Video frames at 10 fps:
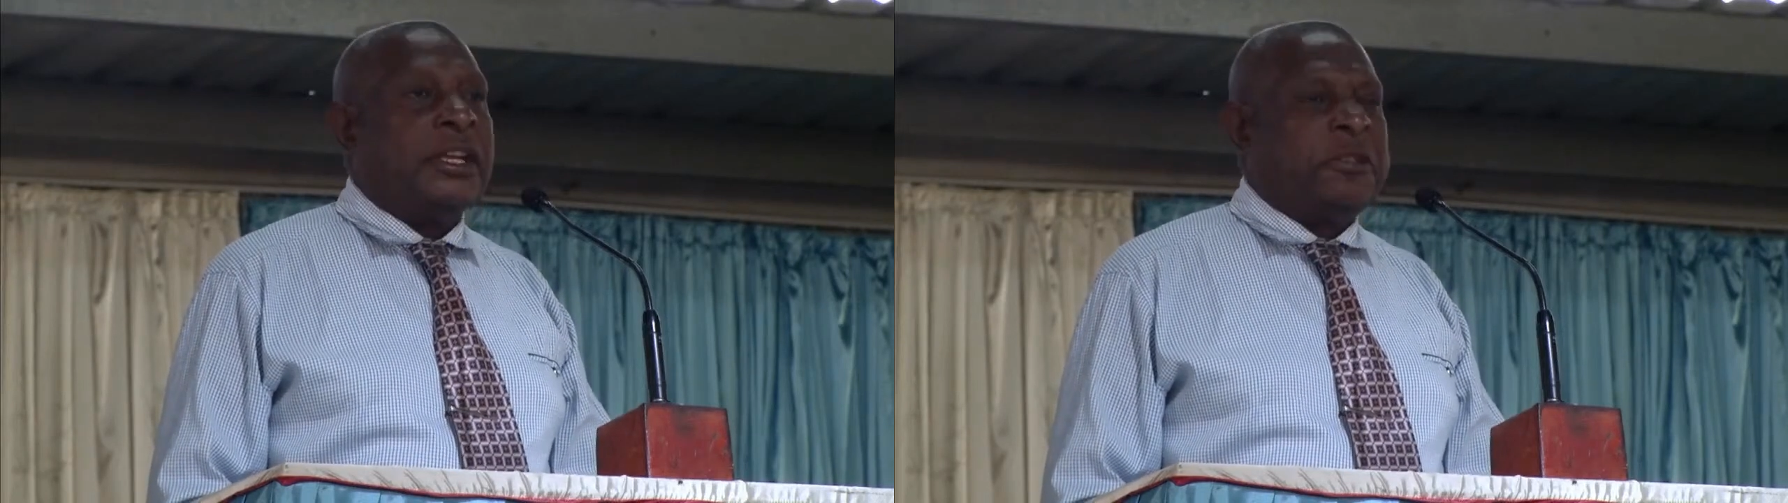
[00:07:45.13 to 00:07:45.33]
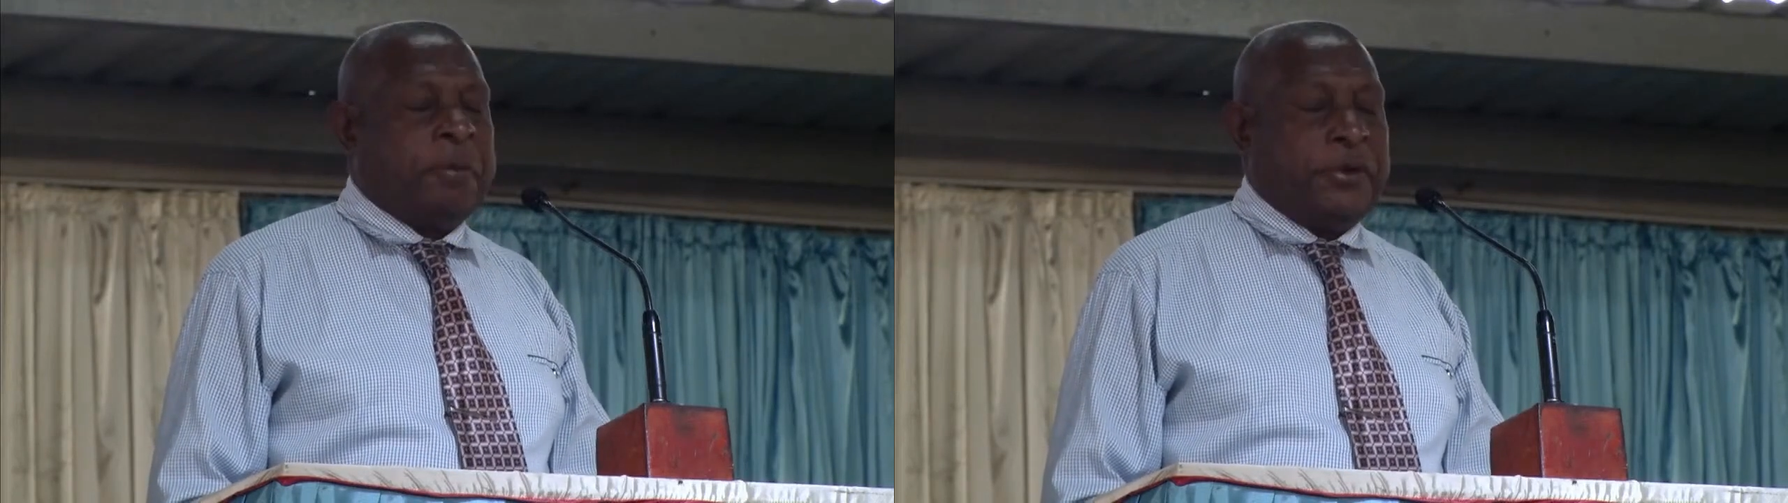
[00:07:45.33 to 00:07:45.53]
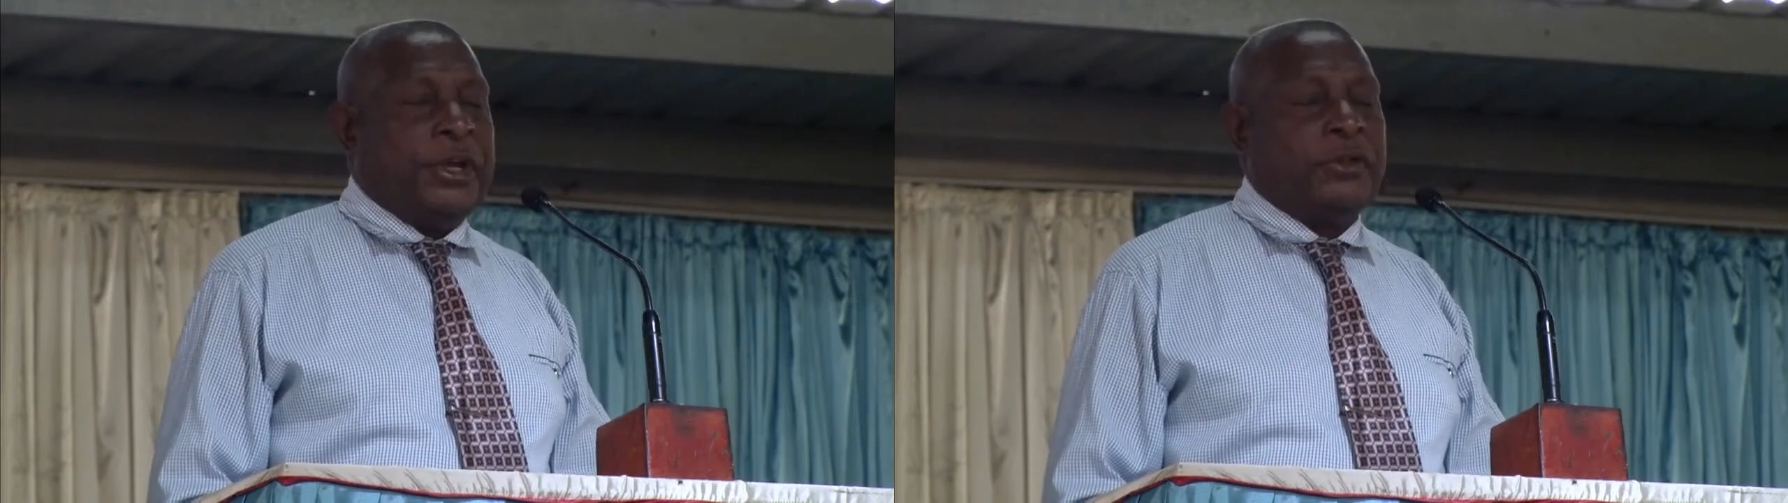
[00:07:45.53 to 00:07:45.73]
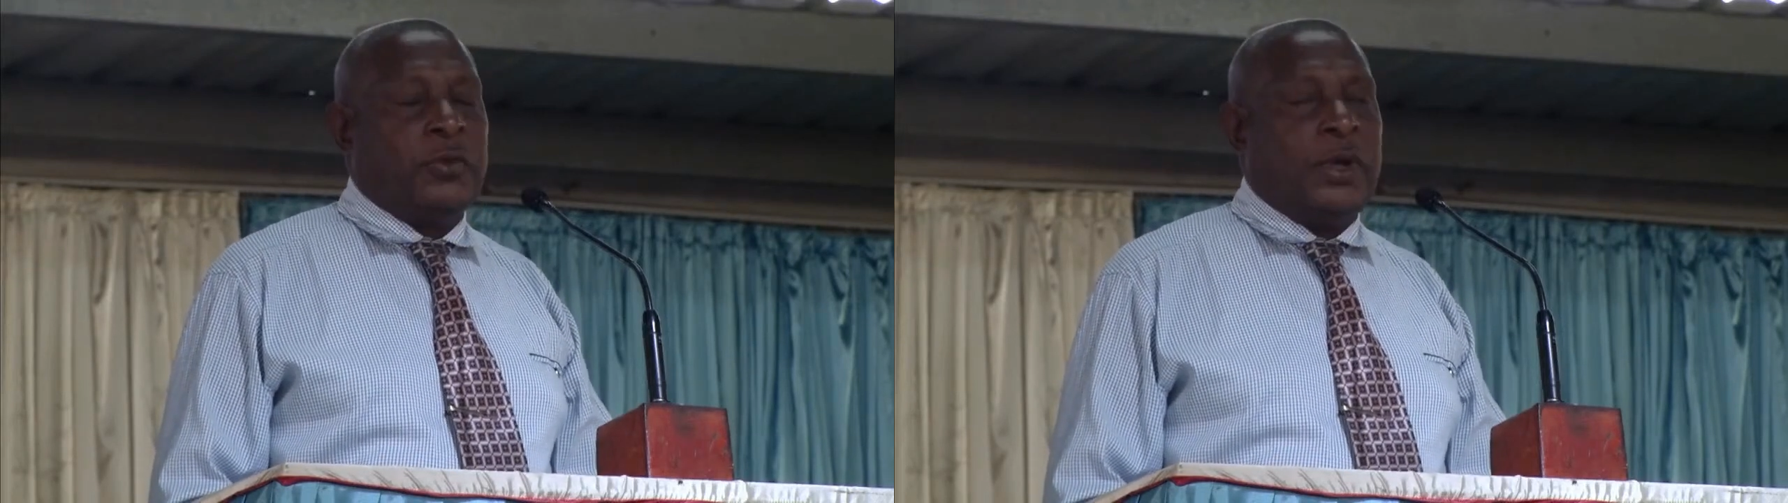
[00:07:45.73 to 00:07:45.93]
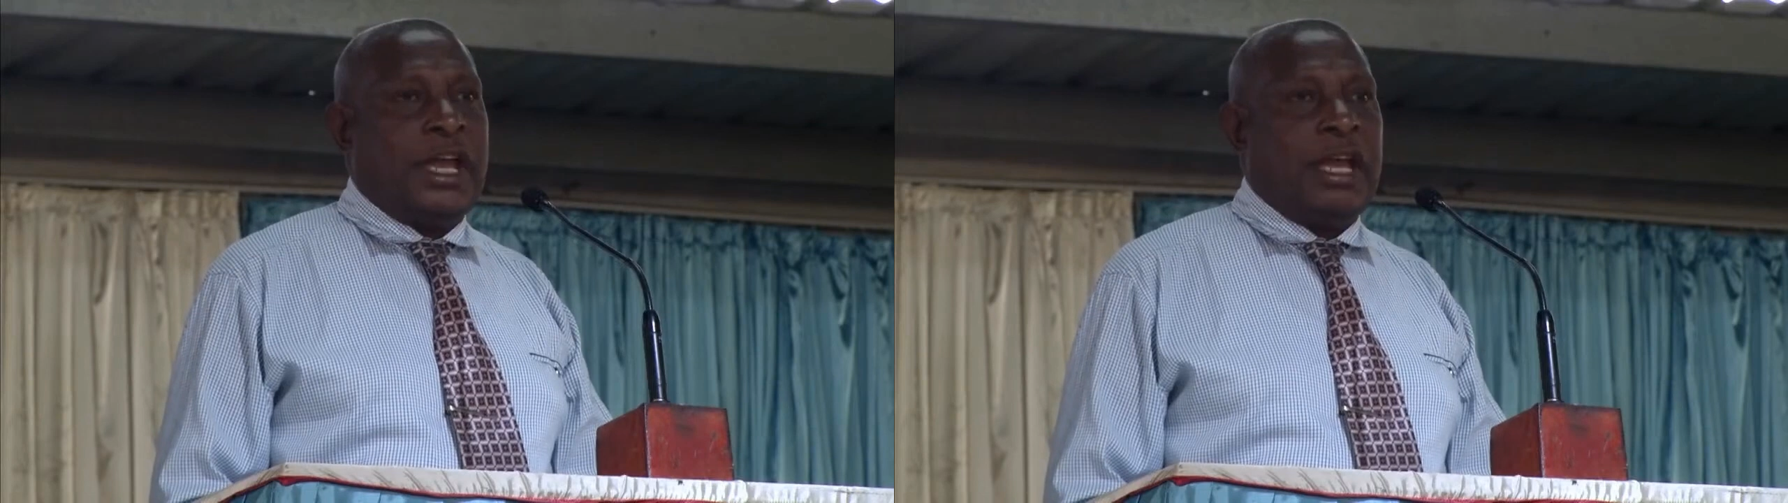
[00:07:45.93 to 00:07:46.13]
experience
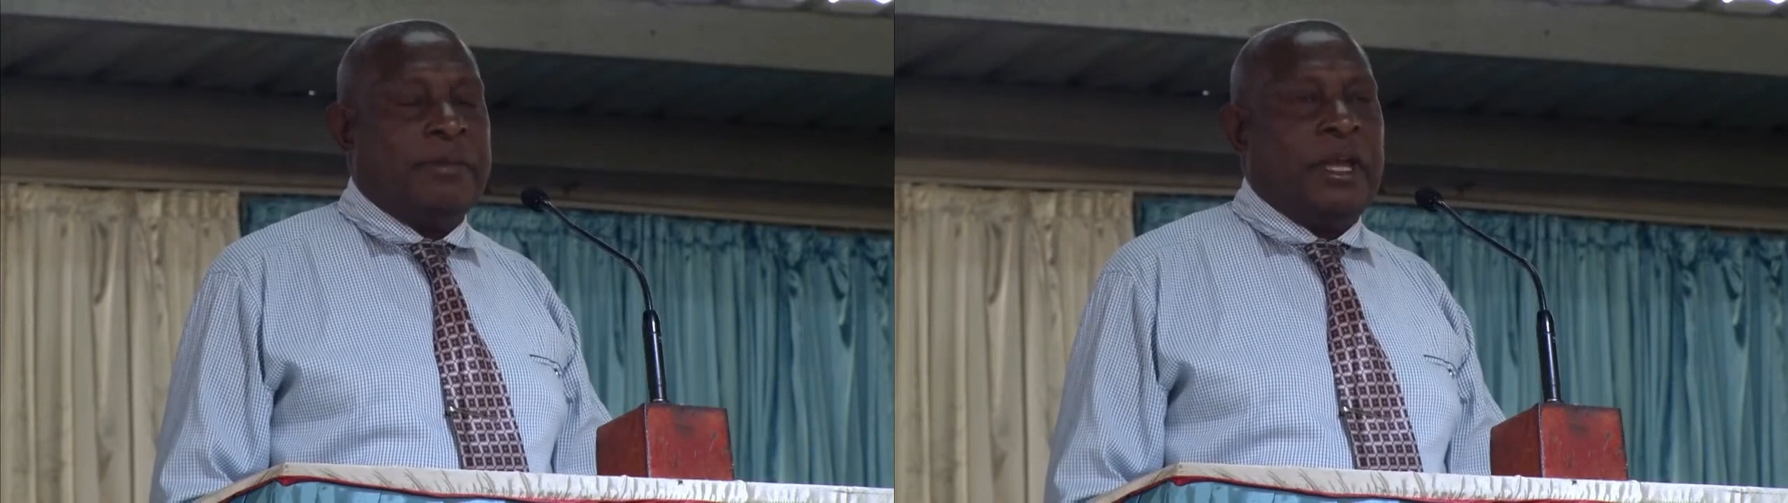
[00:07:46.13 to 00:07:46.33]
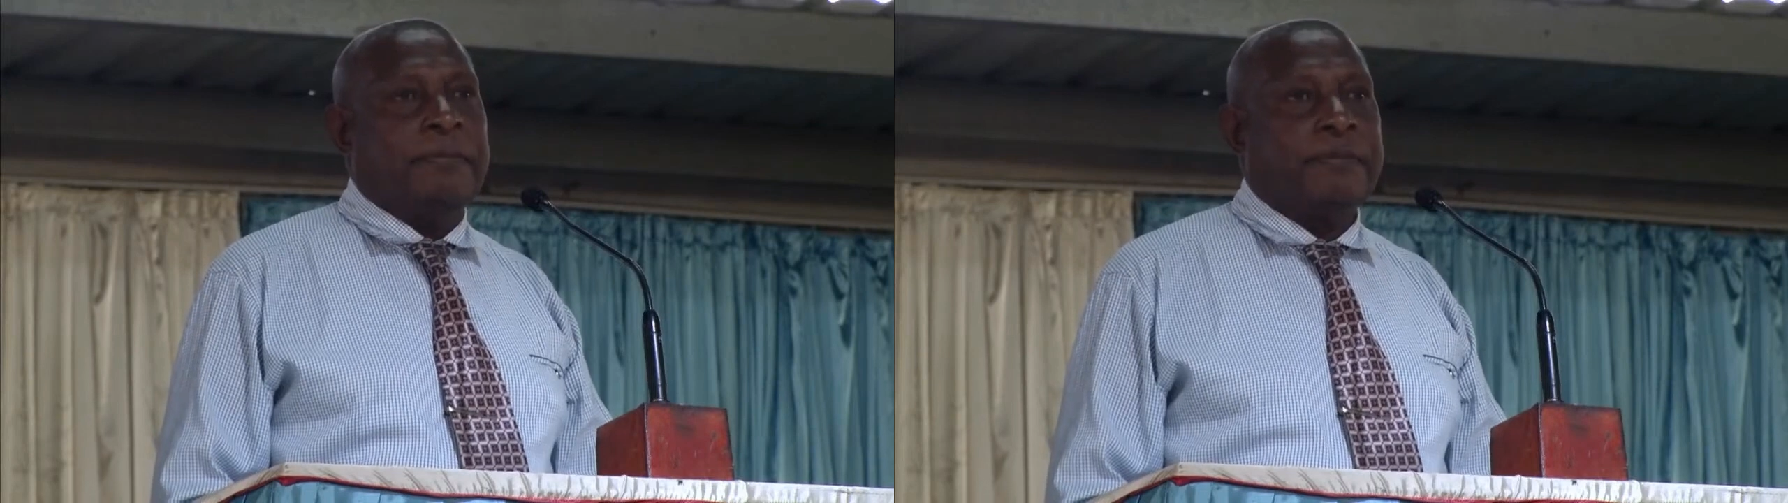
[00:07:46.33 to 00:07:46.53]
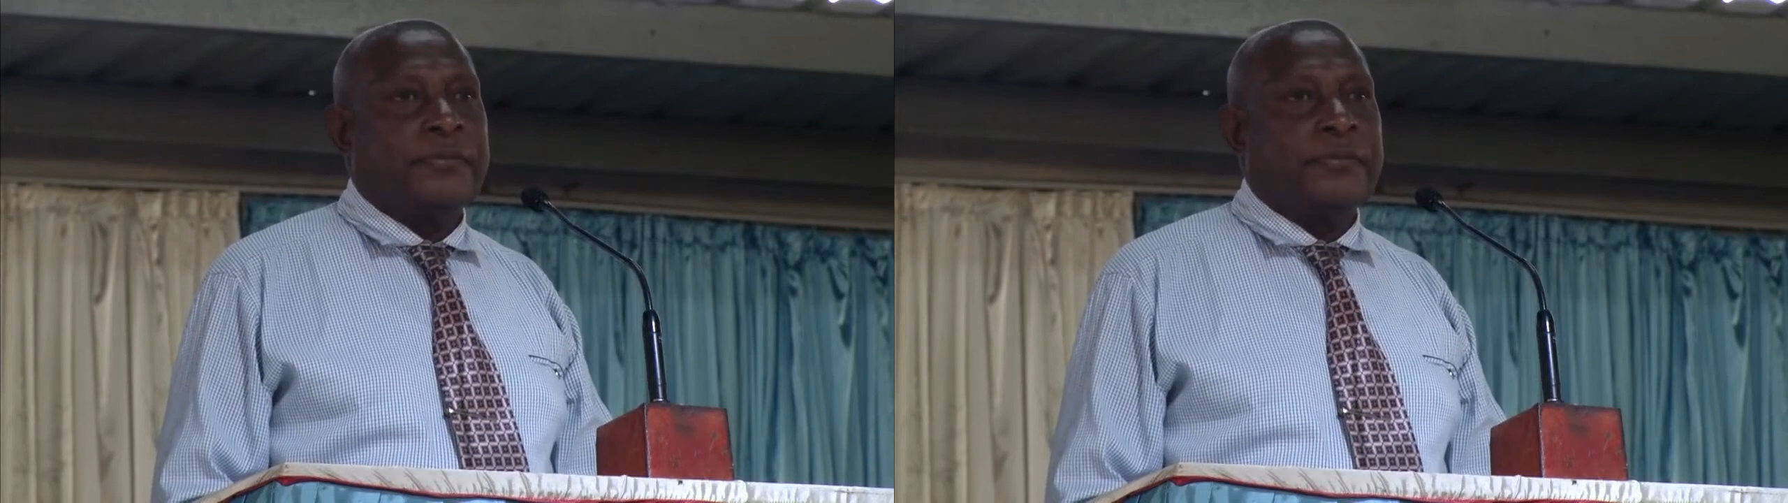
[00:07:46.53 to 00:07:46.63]
one time, man.